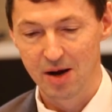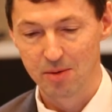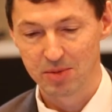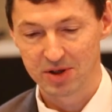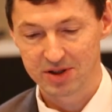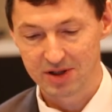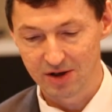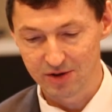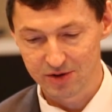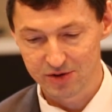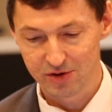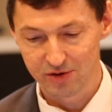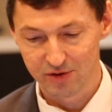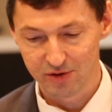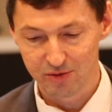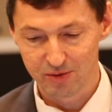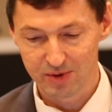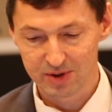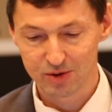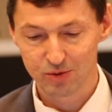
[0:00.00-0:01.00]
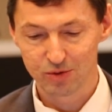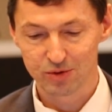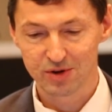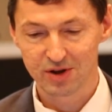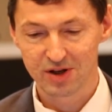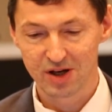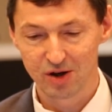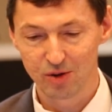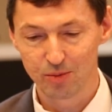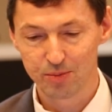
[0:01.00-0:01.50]
but also what could
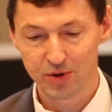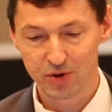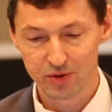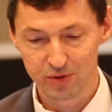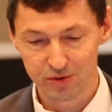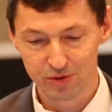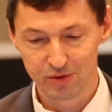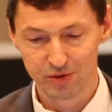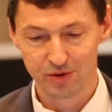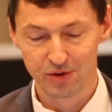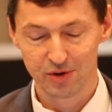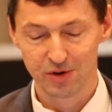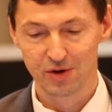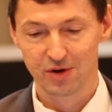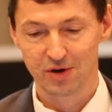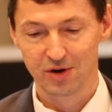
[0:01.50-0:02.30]
help you